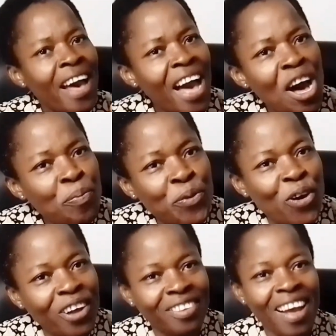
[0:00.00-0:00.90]
Help
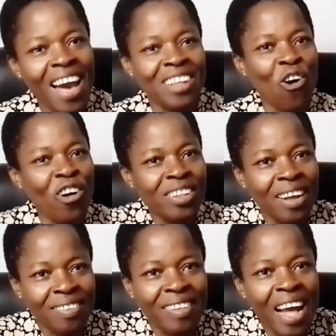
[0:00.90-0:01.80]
your child
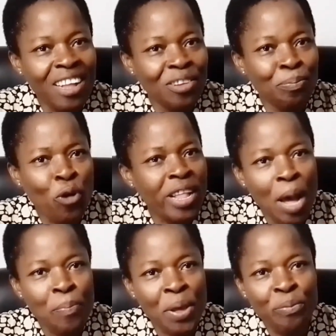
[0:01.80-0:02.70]
understand
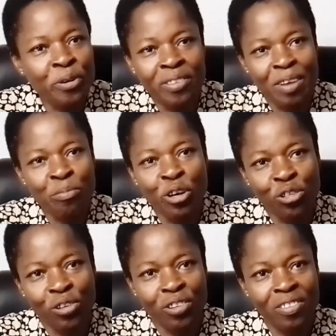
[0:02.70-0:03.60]
other people's
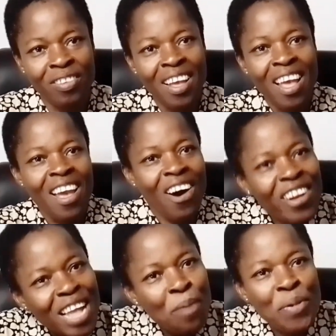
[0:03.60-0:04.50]
emotions,
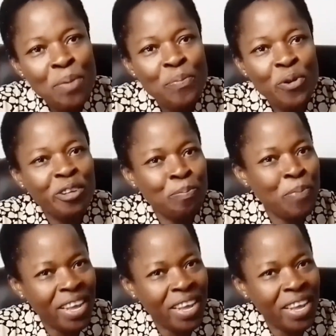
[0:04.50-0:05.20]
other people's